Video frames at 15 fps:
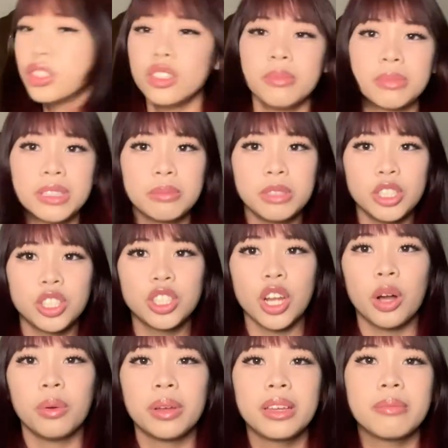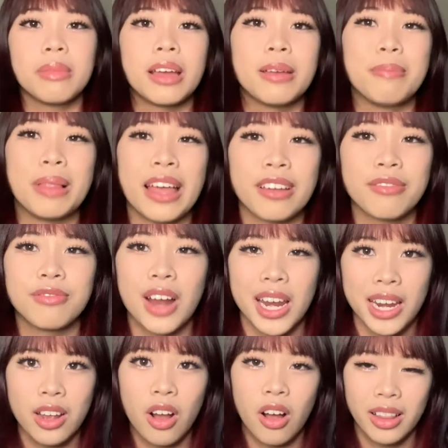I'm going to be showing my Black
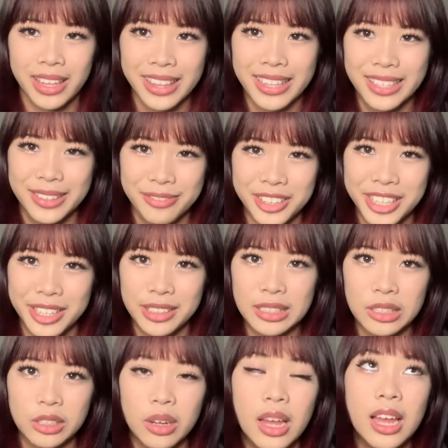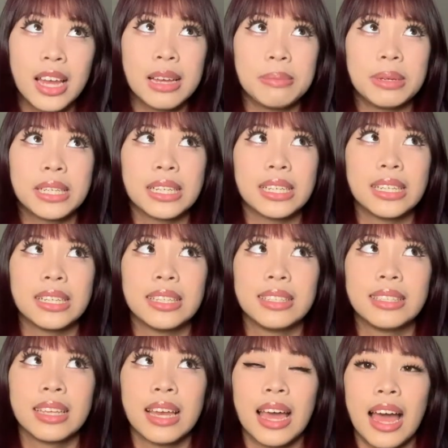Friday haul in this video too,
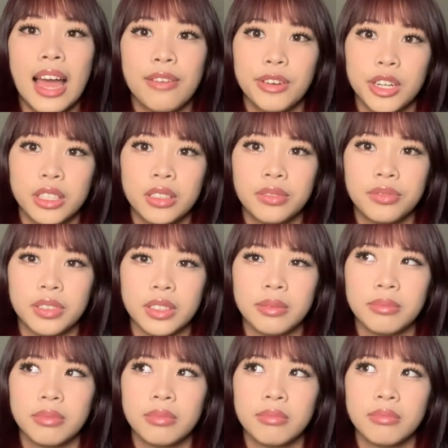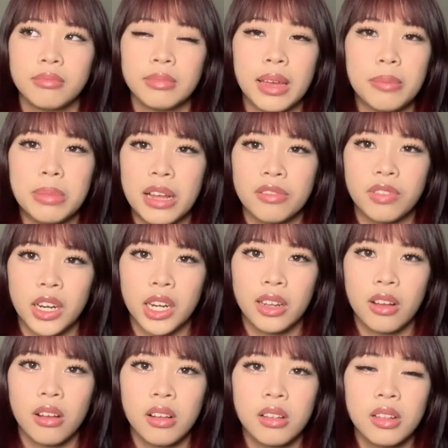because I forgot to film my Black Friday
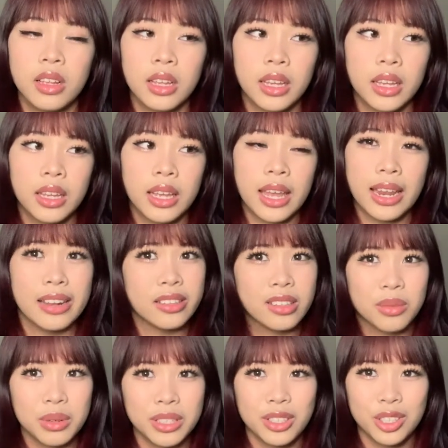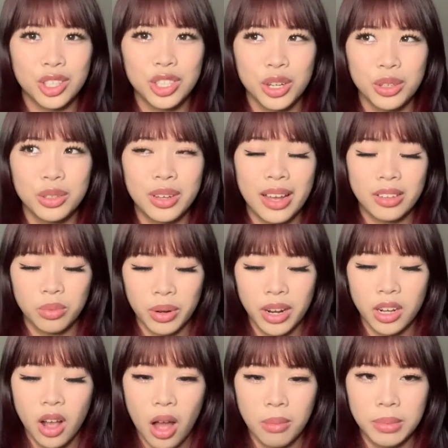haul. And I still wanted to show you guys what I
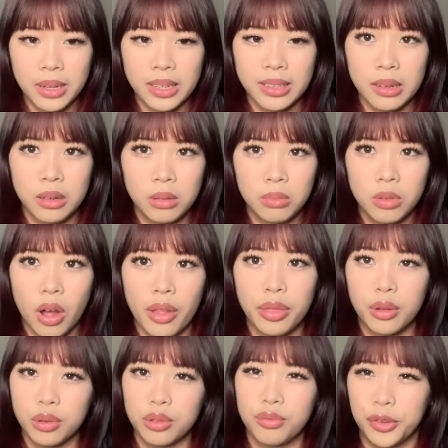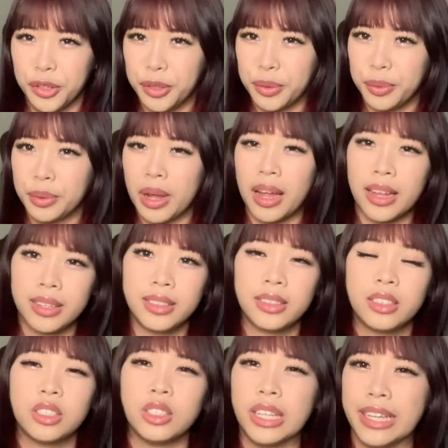got because I got those for you guys
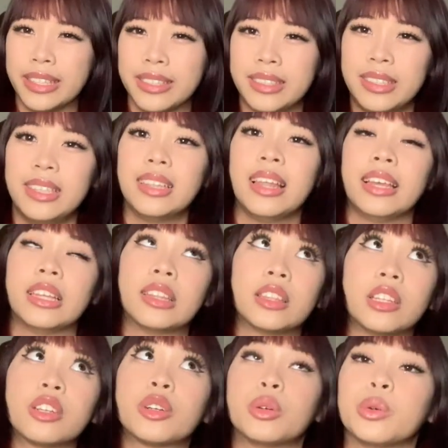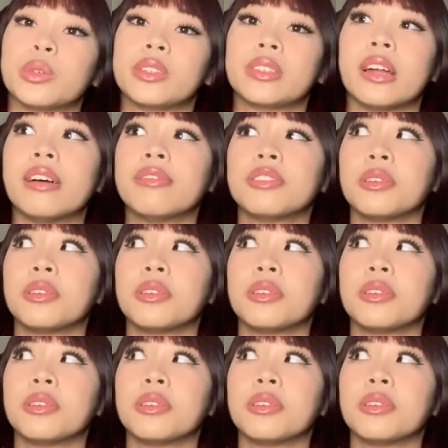to like see like their cool stuff.